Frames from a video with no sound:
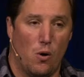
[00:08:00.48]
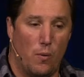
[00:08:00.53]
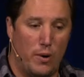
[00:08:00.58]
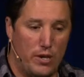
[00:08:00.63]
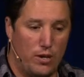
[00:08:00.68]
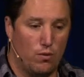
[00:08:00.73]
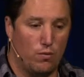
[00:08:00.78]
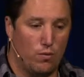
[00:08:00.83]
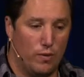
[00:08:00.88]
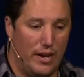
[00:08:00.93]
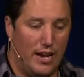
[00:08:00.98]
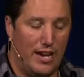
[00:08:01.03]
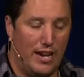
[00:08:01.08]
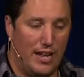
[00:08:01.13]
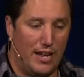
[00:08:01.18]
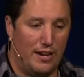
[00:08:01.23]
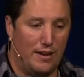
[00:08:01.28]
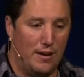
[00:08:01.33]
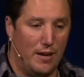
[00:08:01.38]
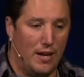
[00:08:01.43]
when you read
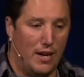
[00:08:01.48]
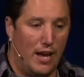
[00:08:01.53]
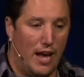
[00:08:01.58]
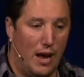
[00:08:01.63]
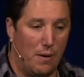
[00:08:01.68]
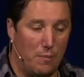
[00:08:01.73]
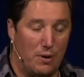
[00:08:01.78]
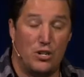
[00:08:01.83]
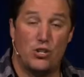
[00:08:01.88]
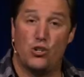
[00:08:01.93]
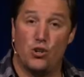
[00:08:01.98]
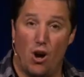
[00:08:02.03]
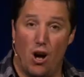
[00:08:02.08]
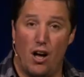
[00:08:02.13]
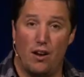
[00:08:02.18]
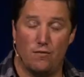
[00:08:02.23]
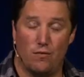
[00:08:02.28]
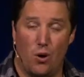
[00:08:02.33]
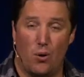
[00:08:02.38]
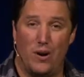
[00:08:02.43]
it and when
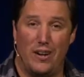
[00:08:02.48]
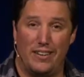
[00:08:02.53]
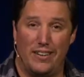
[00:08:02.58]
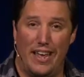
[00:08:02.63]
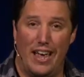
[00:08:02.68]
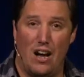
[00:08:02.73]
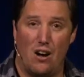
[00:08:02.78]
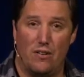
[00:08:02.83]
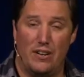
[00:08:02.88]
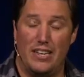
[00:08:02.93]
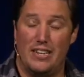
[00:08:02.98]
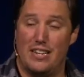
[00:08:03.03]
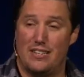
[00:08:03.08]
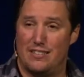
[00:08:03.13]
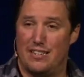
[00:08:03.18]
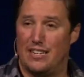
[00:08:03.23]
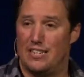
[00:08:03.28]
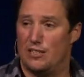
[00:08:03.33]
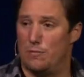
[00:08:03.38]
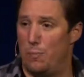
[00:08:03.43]
John wrote it down, he
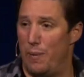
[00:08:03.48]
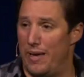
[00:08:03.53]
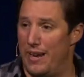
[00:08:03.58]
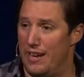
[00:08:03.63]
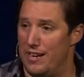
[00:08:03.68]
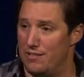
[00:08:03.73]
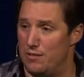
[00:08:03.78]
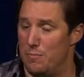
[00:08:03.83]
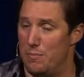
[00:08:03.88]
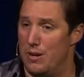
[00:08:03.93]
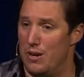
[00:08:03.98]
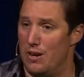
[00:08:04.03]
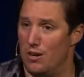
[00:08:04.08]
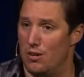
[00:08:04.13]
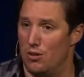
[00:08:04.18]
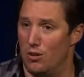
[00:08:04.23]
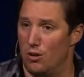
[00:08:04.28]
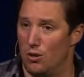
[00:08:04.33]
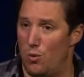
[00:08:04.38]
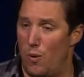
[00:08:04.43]
doesn't explain it as a
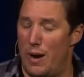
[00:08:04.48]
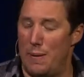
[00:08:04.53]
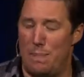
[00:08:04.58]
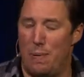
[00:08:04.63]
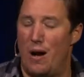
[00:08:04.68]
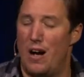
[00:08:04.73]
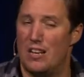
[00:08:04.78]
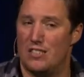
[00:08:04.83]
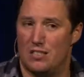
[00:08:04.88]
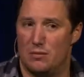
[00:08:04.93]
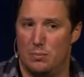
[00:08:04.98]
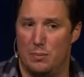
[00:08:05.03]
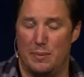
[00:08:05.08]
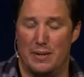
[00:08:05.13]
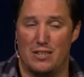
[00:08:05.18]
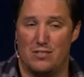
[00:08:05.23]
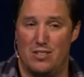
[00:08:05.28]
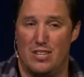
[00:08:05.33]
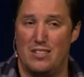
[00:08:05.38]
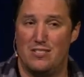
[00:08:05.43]
miracle, quite possibly
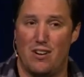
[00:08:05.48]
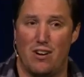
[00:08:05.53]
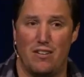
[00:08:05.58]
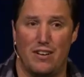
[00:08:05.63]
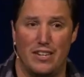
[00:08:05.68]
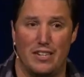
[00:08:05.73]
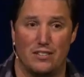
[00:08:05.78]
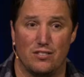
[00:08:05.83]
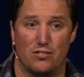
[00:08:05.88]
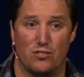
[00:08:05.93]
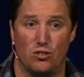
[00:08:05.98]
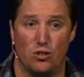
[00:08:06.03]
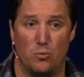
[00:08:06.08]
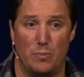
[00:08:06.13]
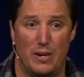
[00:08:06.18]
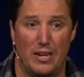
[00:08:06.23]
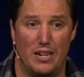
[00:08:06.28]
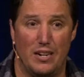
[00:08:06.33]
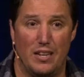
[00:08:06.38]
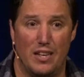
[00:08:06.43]
because he's already
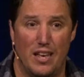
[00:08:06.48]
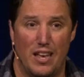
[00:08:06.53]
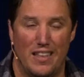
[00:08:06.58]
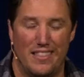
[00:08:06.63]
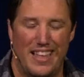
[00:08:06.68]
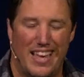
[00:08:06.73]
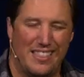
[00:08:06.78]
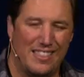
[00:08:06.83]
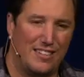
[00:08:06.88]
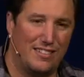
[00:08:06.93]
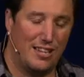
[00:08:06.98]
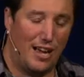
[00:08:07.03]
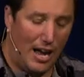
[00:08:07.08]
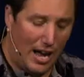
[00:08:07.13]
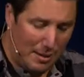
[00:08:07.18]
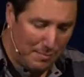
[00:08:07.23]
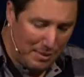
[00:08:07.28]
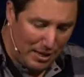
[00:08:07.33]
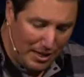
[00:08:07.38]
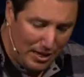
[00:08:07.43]
assuming that in the
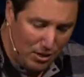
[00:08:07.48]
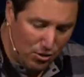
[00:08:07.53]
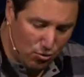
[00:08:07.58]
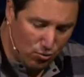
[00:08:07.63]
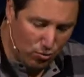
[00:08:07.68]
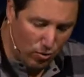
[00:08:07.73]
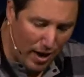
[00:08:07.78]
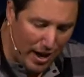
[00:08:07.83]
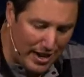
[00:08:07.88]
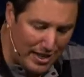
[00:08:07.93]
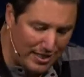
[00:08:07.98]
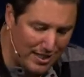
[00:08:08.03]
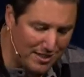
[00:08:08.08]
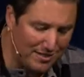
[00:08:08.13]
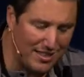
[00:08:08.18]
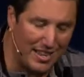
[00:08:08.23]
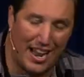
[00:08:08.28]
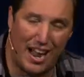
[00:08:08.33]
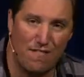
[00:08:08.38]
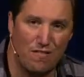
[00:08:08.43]
time that he's writing this,
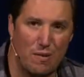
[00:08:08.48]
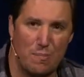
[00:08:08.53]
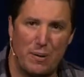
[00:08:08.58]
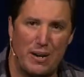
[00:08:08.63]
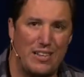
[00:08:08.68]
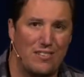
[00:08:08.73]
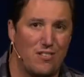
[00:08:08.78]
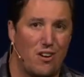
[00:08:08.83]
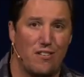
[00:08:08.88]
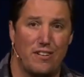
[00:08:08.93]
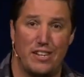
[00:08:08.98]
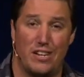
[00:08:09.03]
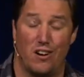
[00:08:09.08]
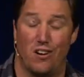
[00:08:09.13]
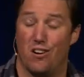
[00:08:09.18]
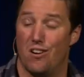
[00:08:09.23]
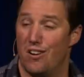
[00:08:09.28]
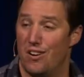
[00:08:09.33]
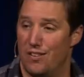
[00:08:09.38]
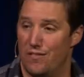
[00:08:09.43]
that everybody's already
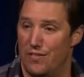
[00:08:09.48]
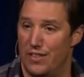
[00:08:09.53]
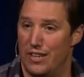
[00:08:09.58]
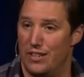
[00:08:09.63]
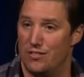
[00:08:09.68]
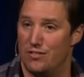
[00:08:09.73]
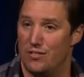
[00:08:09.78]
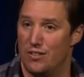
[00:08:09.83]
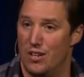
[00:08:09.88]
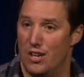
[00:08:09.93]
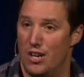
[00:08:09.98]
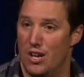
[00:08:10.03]
heard of this.